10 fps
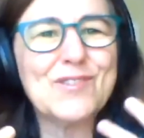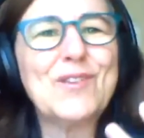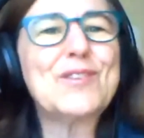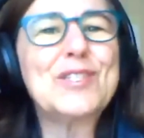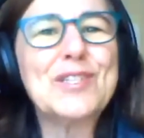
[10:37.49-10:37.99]
There's
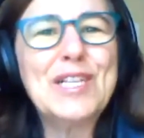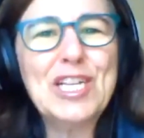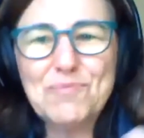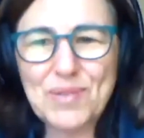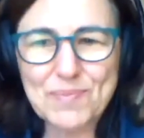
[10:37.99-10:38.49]
all
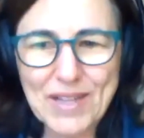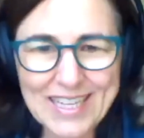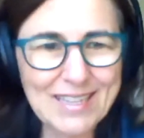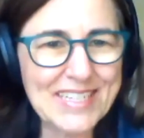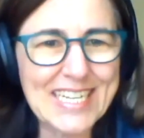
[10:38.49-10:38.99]
these people,
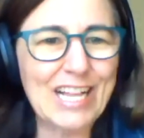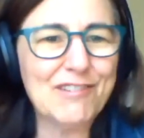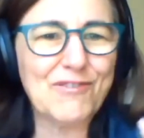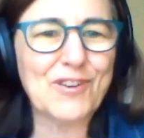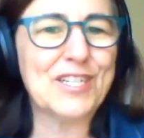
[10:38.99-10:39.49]
I live in
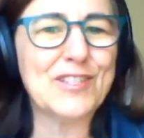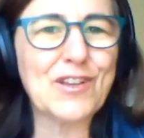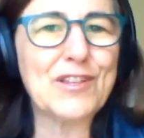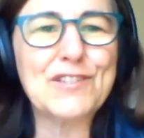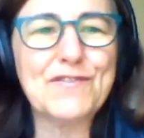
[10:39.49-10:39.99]
California, and
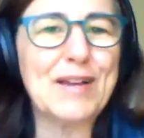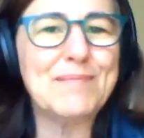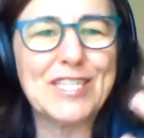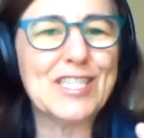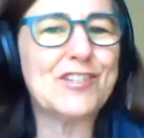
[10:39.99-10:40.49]
there's all these
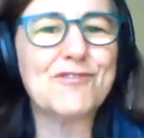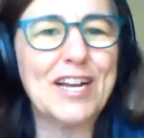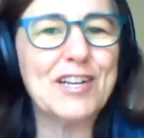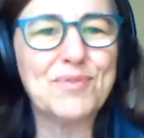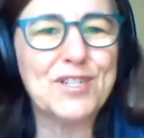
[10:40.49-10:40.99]
families that
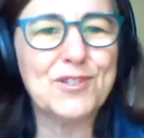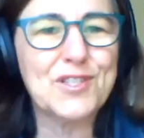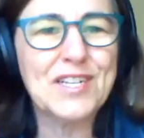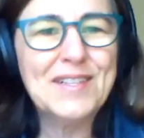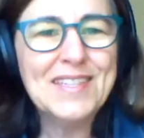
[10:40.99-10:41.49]
try to
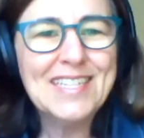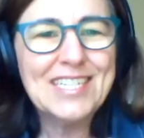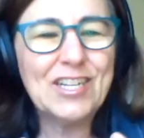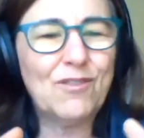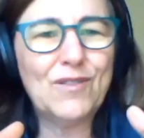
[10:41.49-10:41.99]
produce,